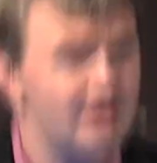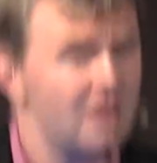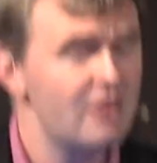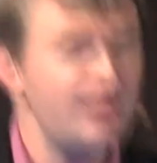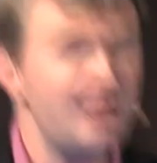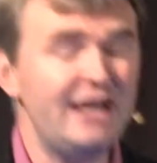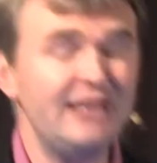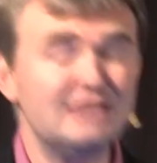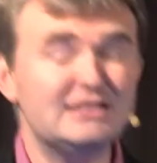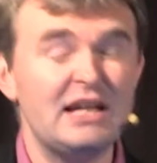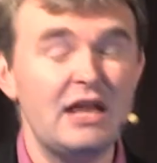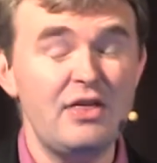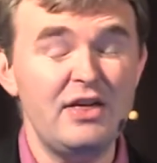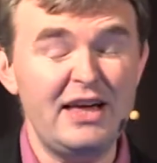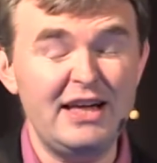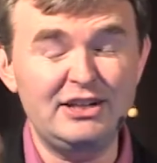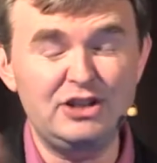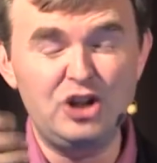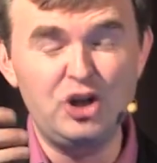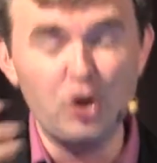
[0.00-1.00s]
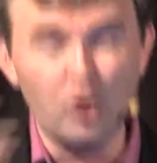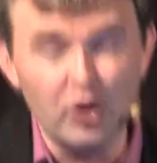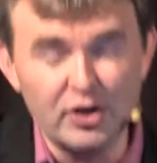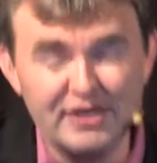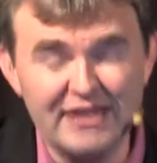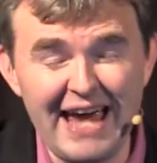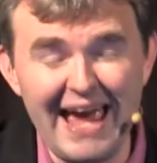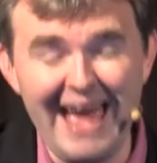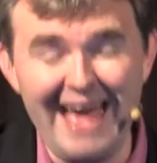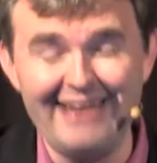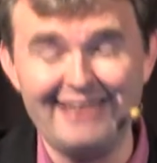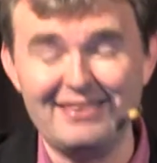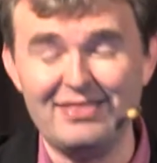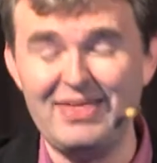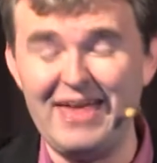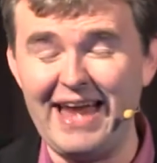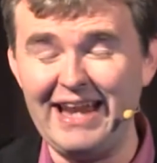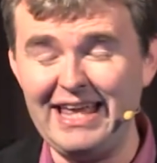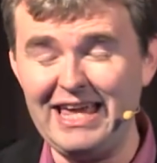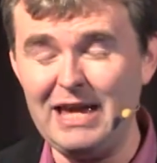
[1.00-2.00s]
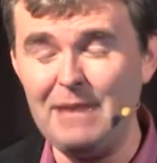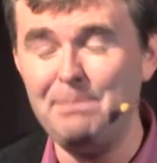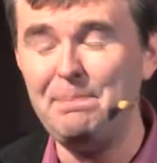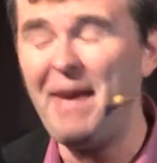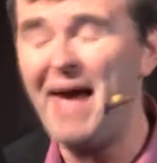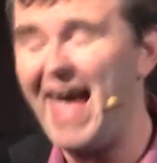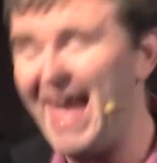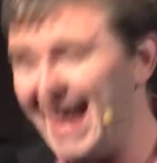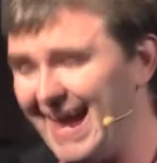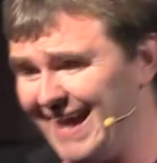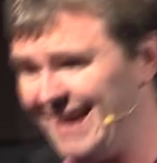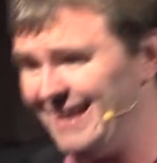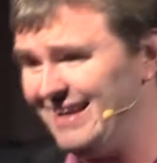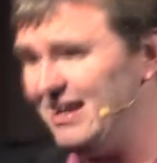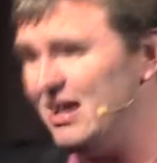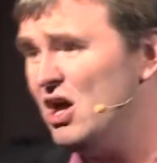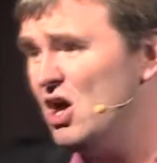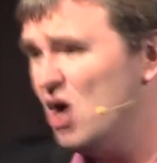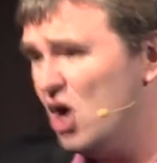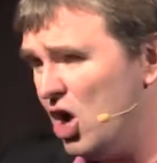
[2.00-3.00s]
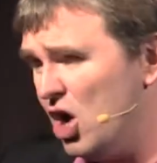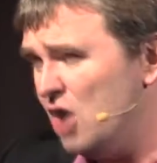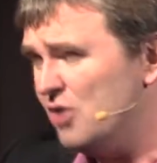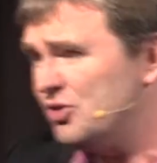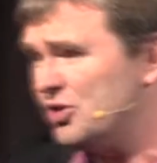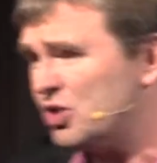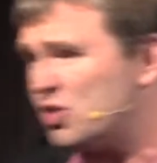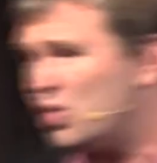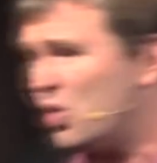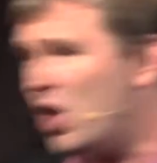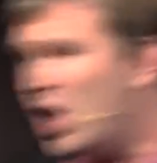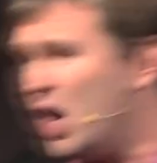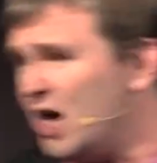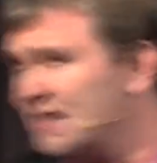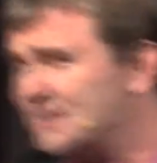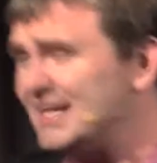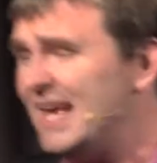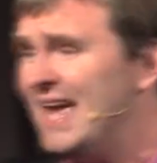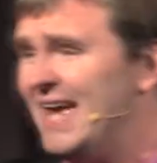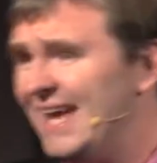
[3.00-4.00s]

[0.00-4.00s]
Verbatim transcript: It is your debt that he paid on the cross.